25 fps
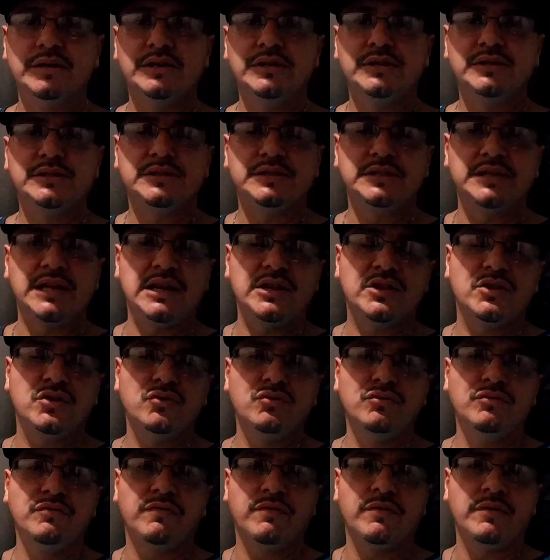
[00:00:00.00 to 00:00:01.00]
Stay
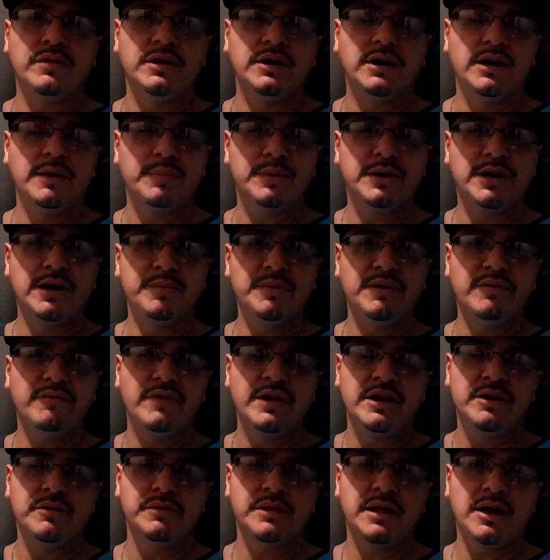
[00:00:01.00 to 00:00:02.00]
tuned for the upcoming
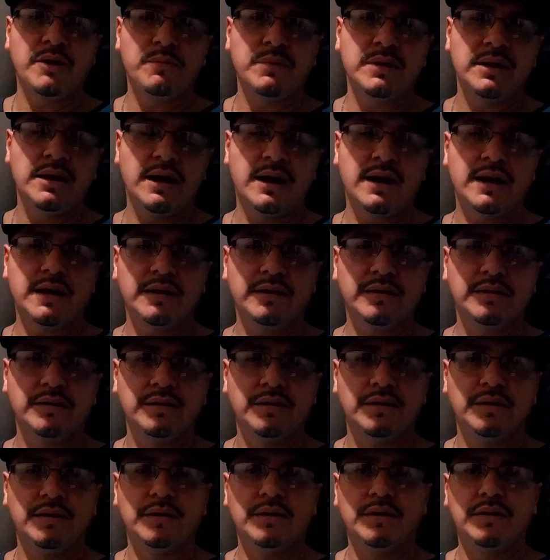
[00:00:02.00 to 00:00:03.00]
videos that we got.
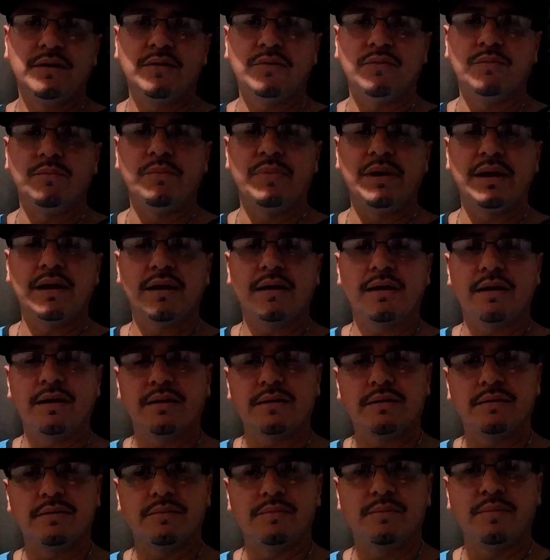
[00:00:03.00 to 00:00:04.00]
Been
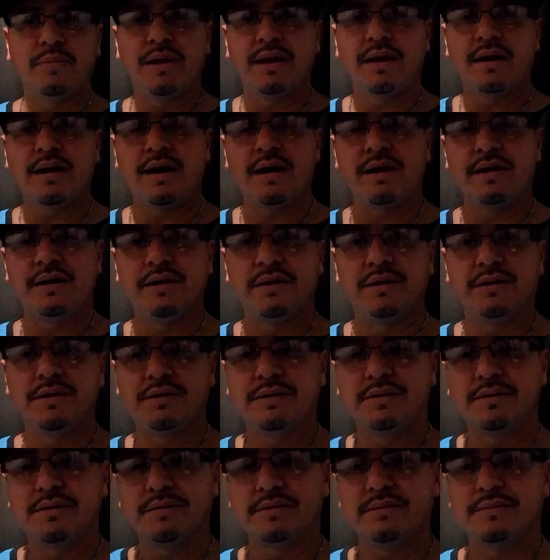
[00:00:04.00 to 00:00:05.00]
kind of,
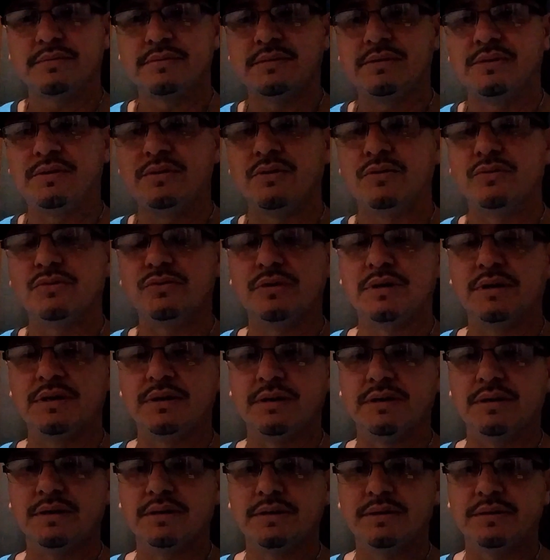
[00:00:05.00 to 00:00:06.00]
you
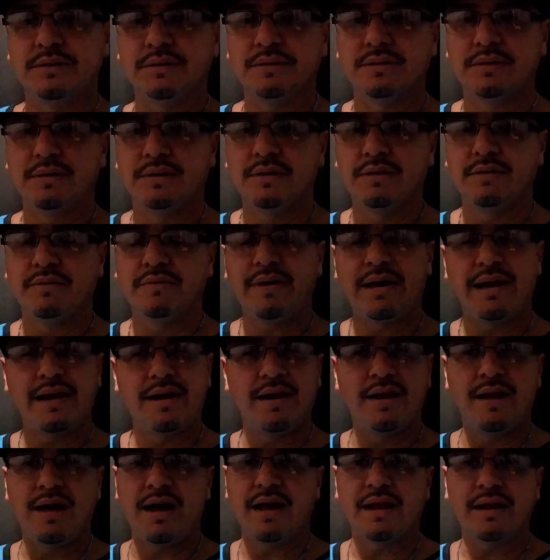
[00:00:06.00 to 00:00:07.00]
know, had a
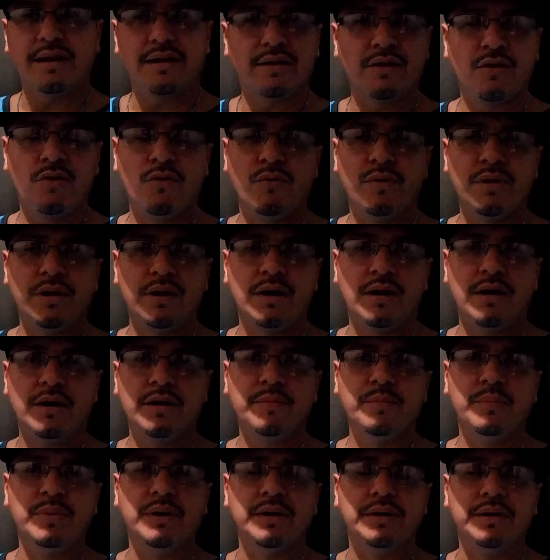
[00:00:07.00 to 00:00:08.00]
lot going
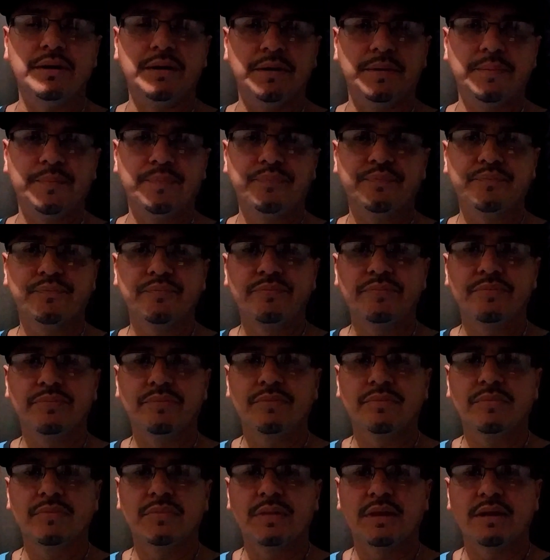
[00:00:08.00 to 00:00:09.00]
on, but
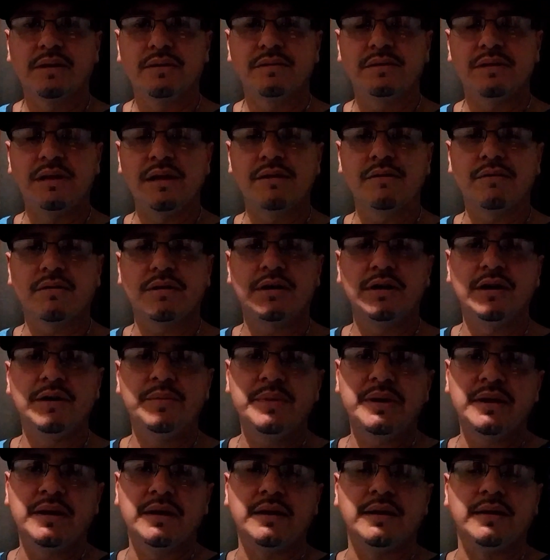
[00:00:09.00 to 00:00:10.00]
things are
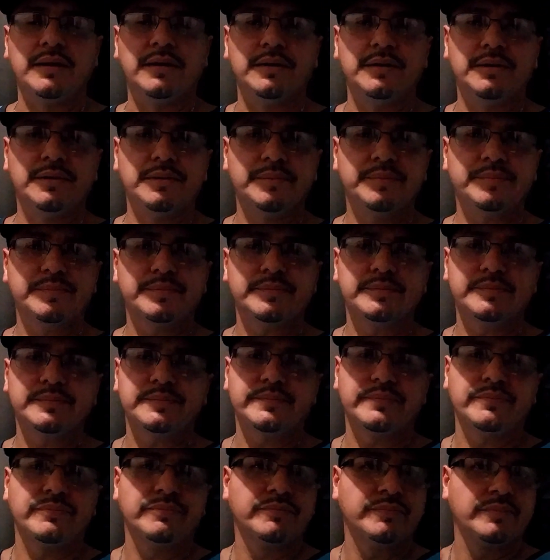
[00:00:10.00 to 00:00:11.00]
coming, and
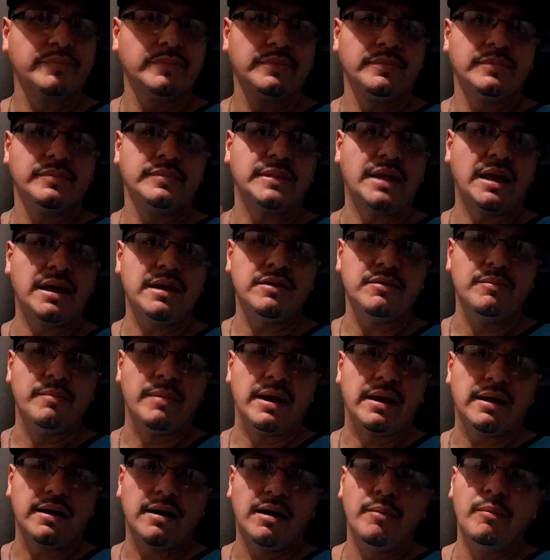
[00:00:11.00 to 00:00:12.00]
thank you,
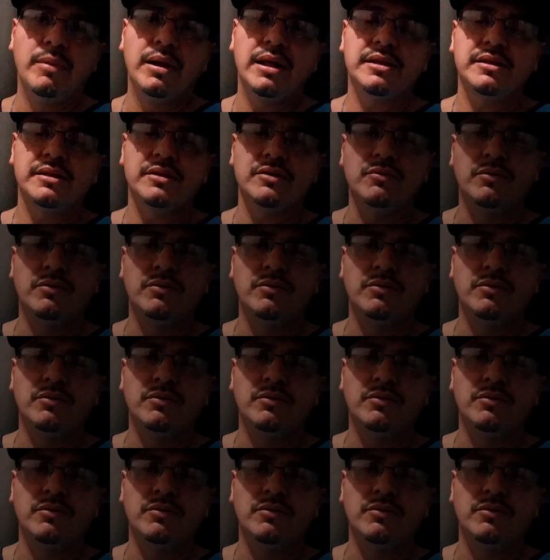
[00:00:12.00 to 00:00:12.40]
man. God bless you